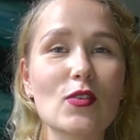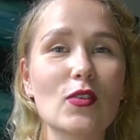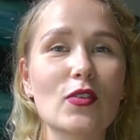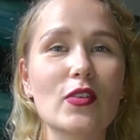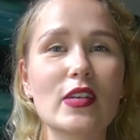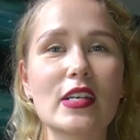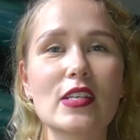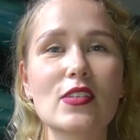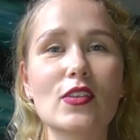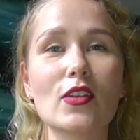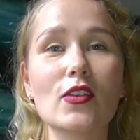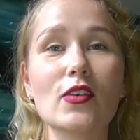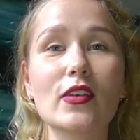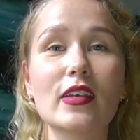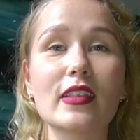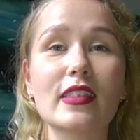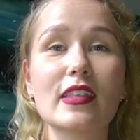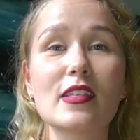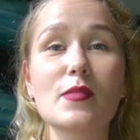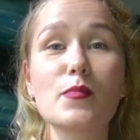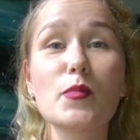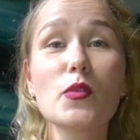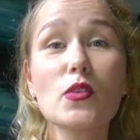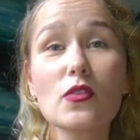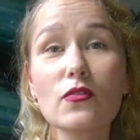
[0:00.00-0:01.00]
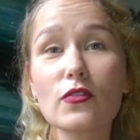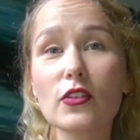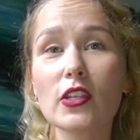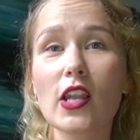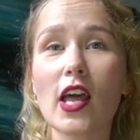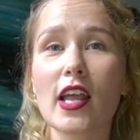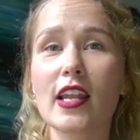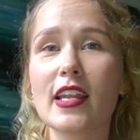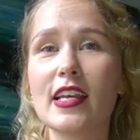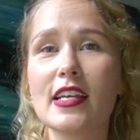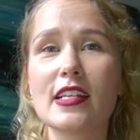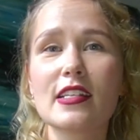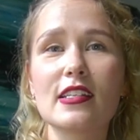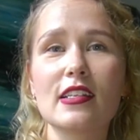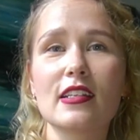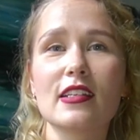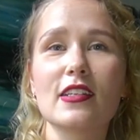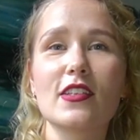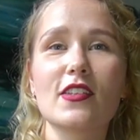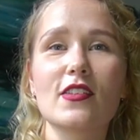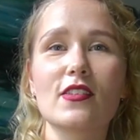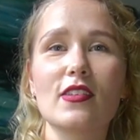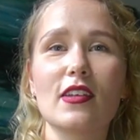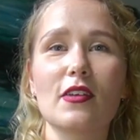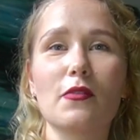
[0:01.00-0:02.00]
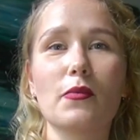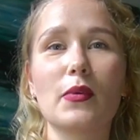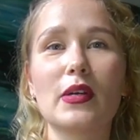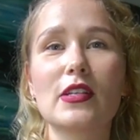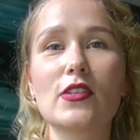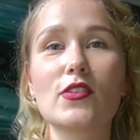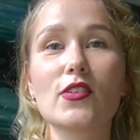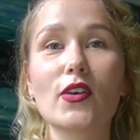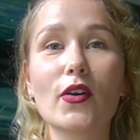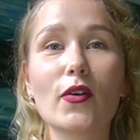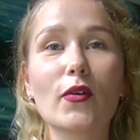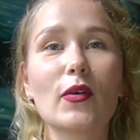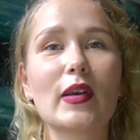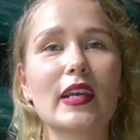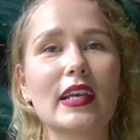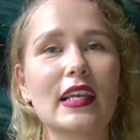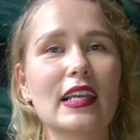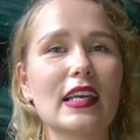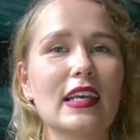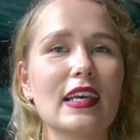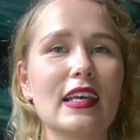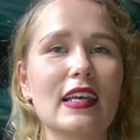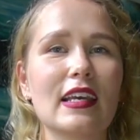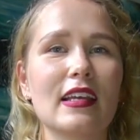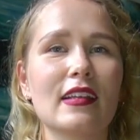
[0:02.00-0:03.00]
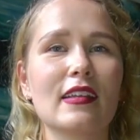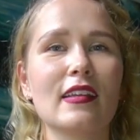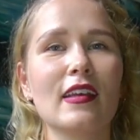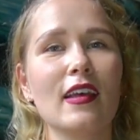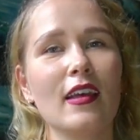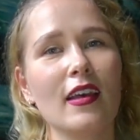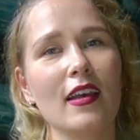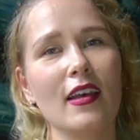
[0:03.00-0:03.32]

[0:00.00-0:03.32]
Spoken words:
stories. I look at this beautiful line knit and it went so quickly, and